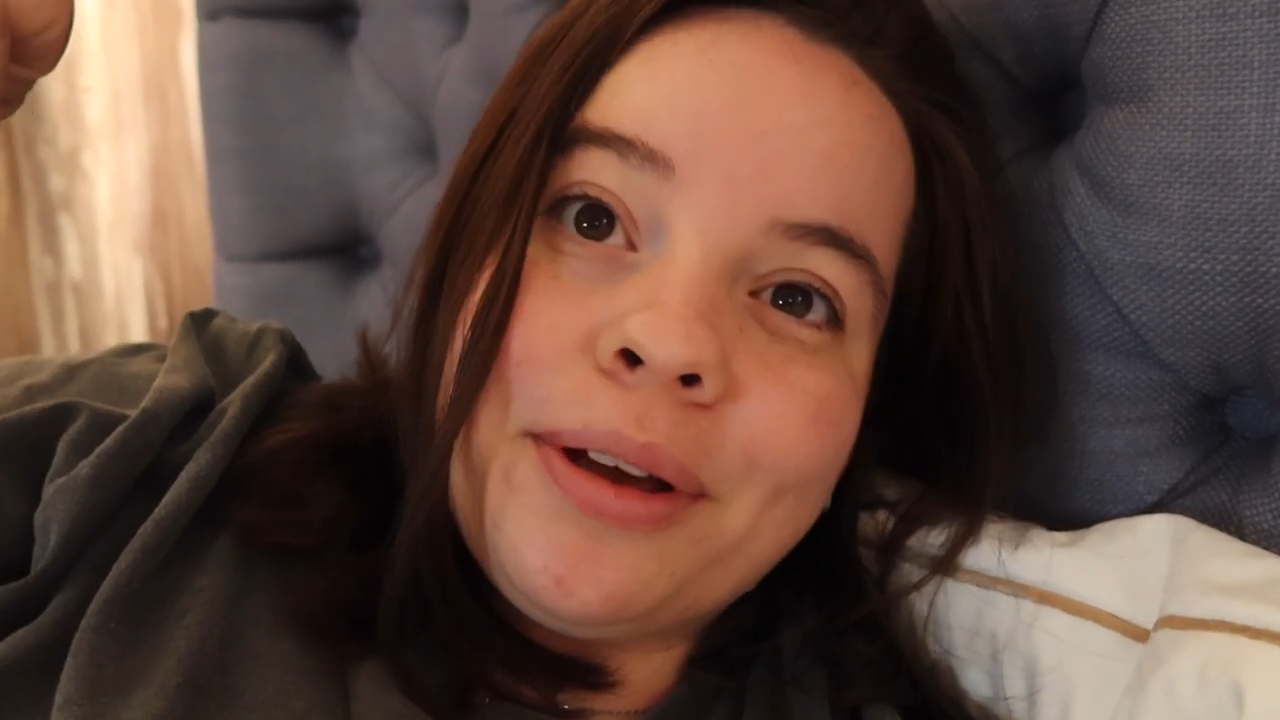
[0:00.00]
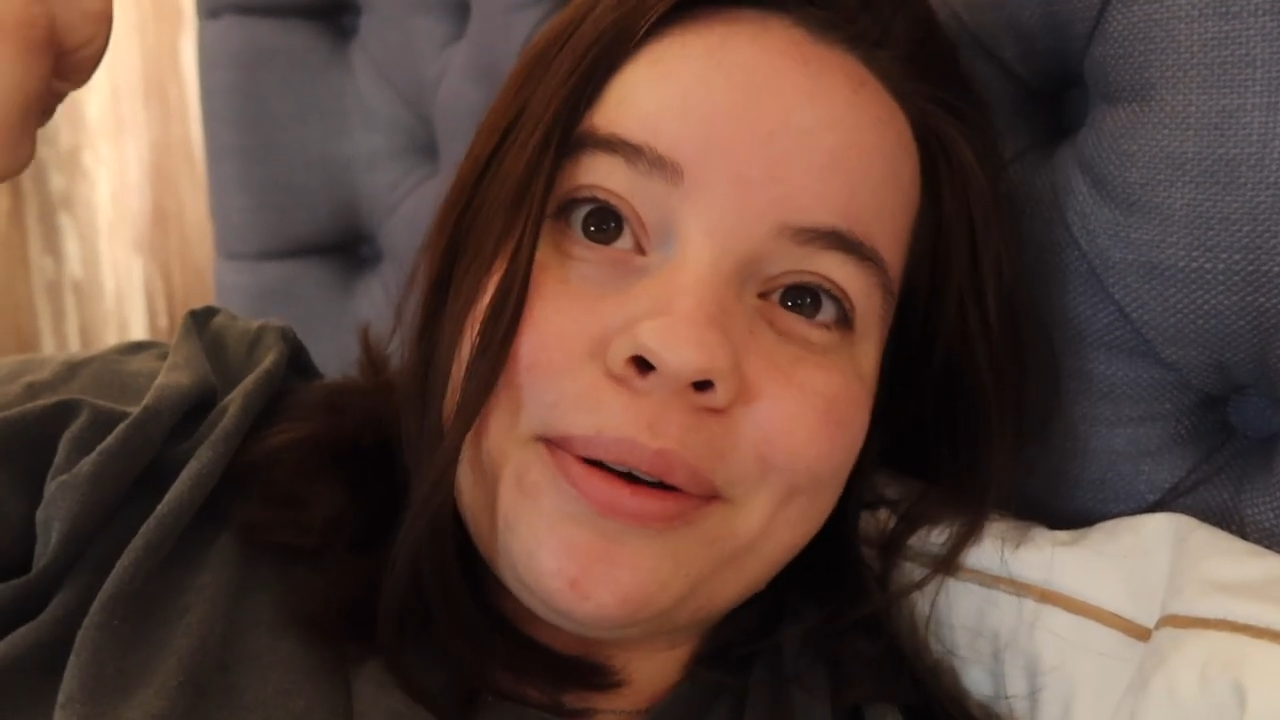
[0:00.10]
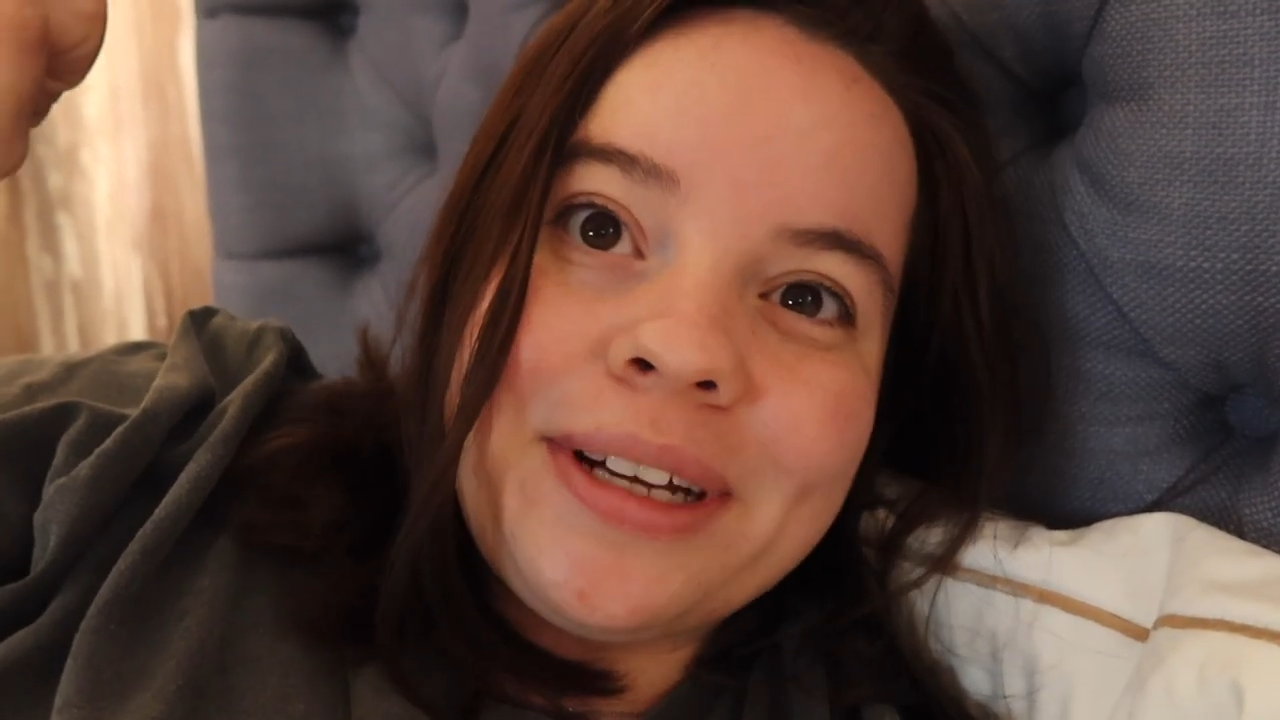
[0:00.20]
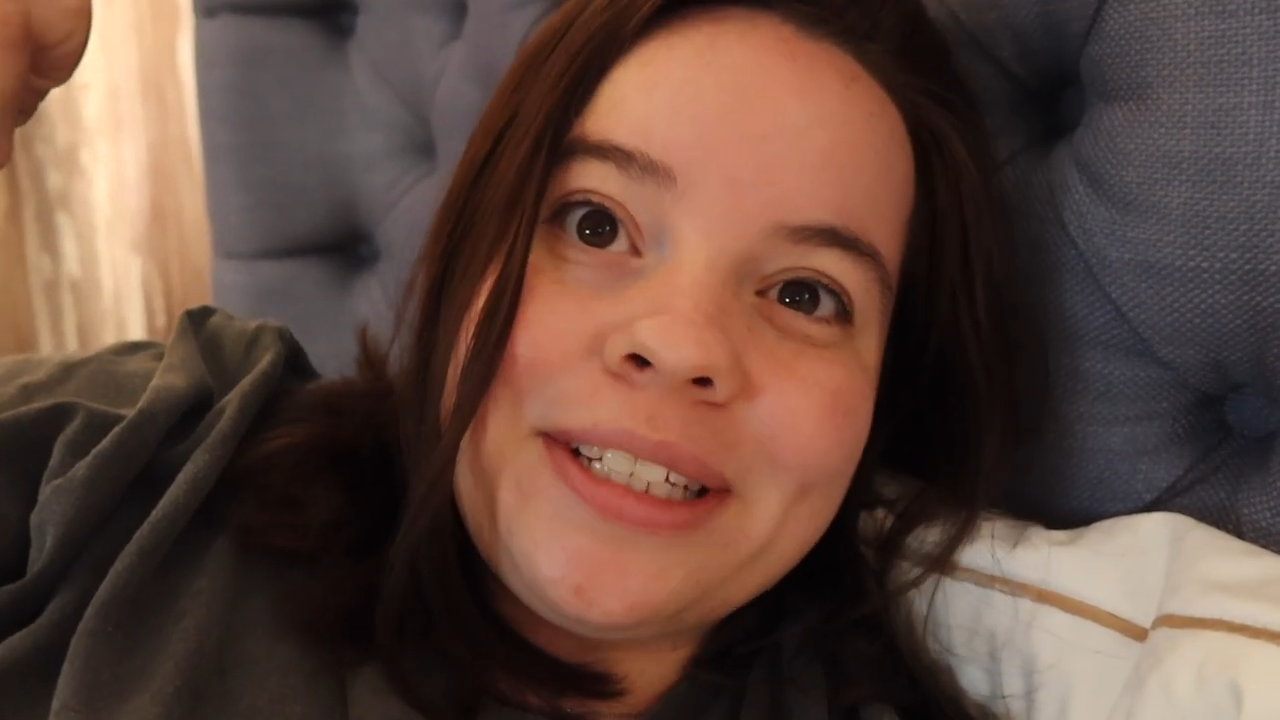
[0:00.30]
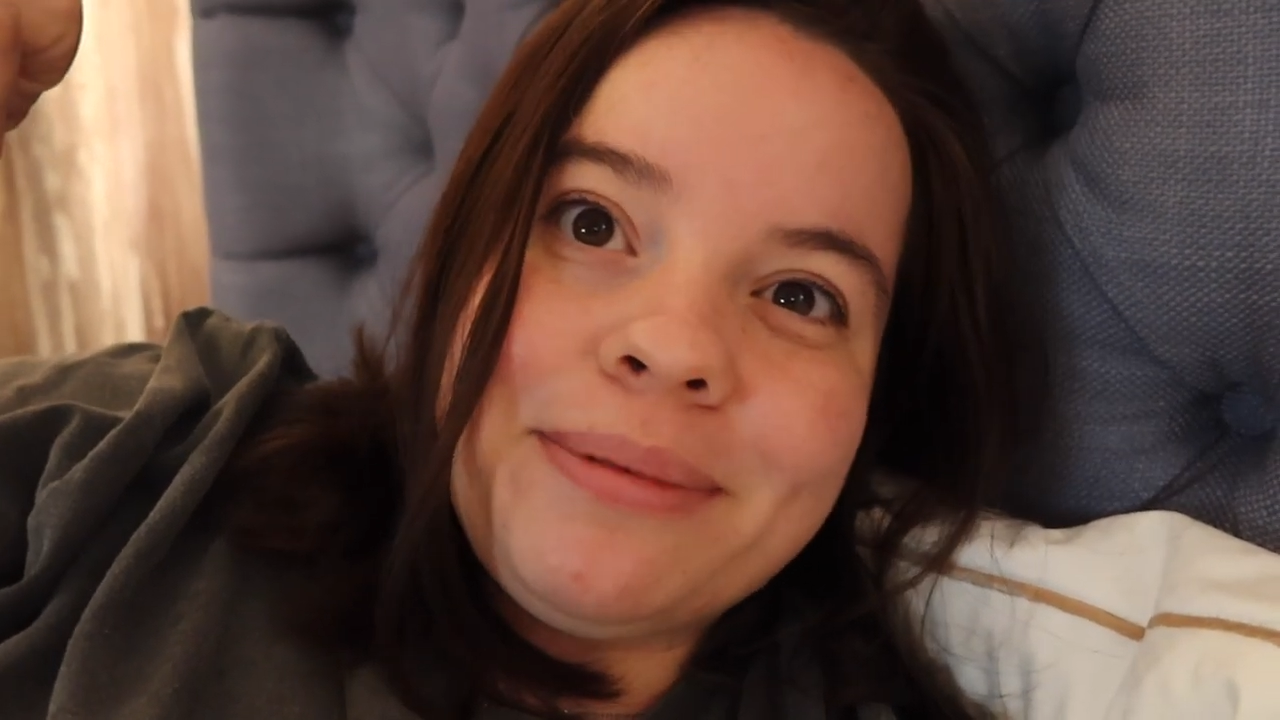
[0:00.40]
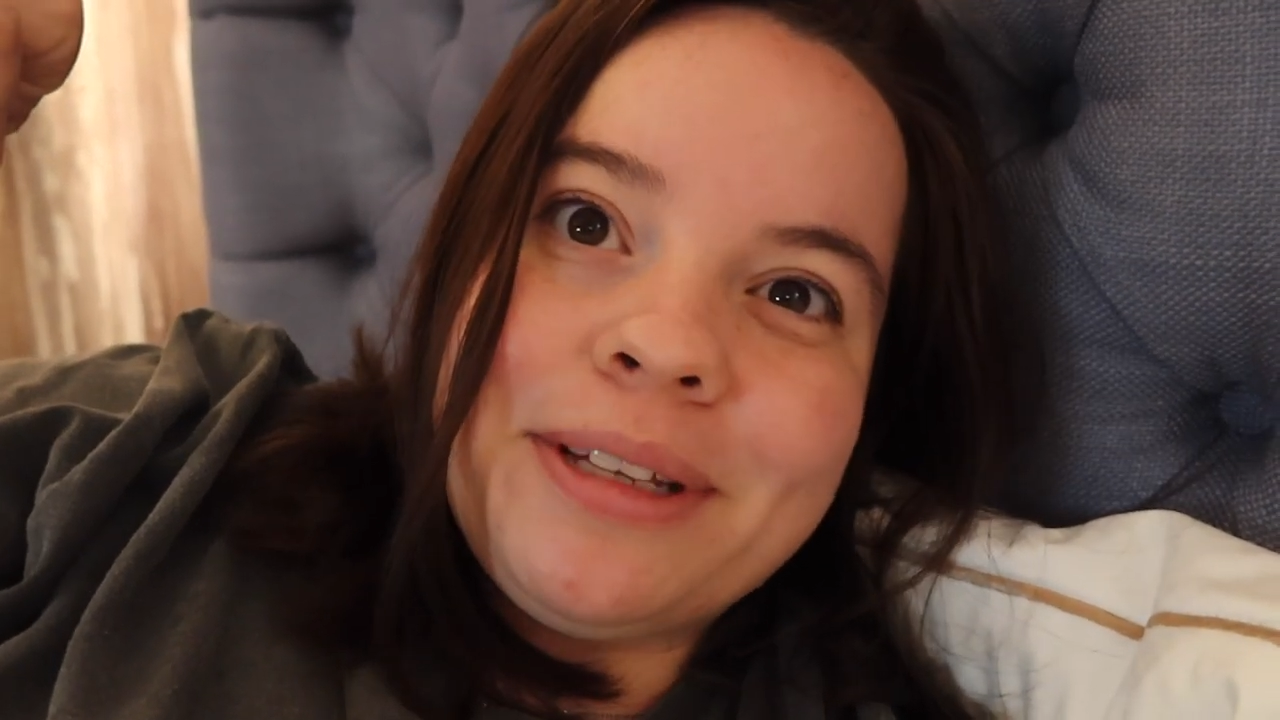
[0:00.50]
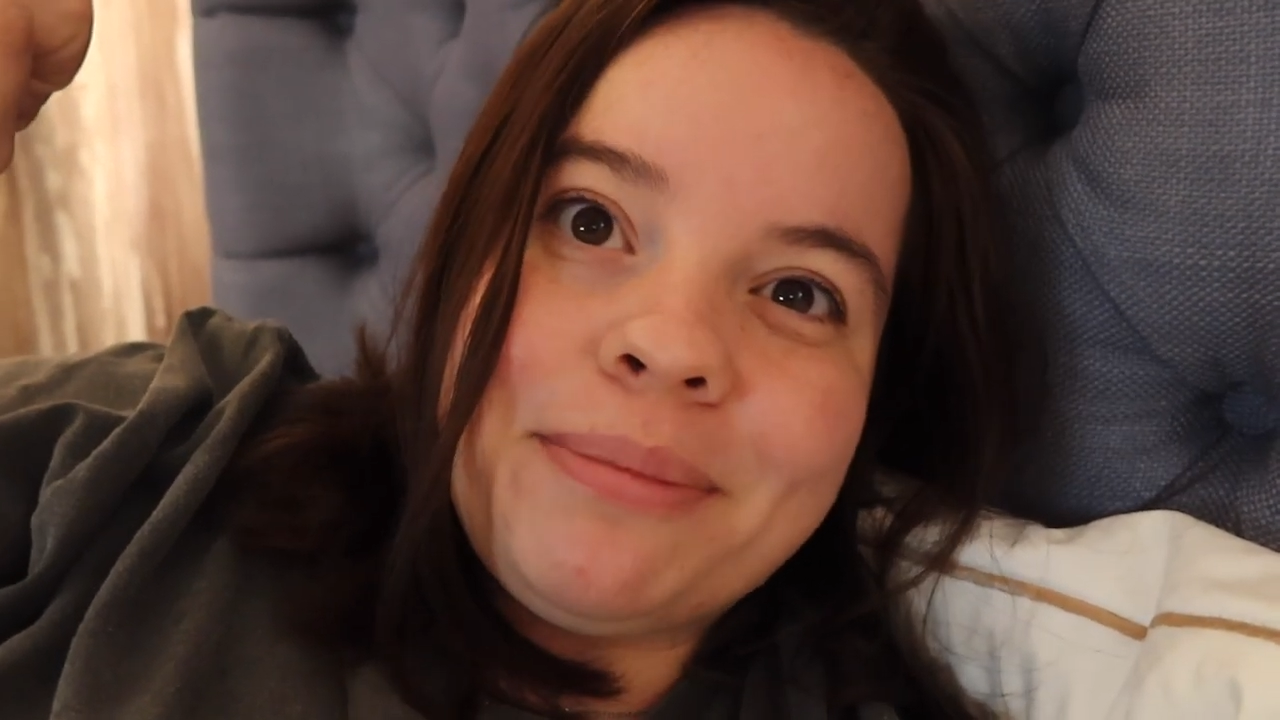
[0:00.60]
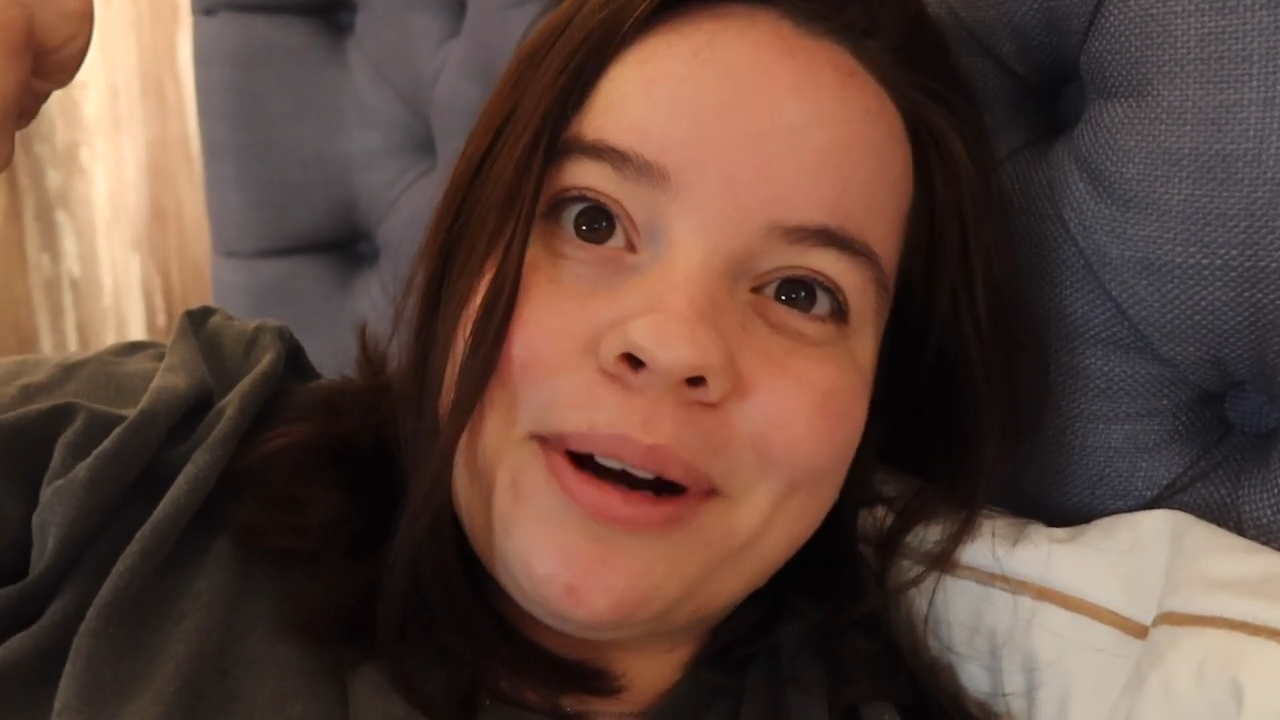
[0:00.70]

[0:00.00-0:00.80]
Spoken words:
Christmas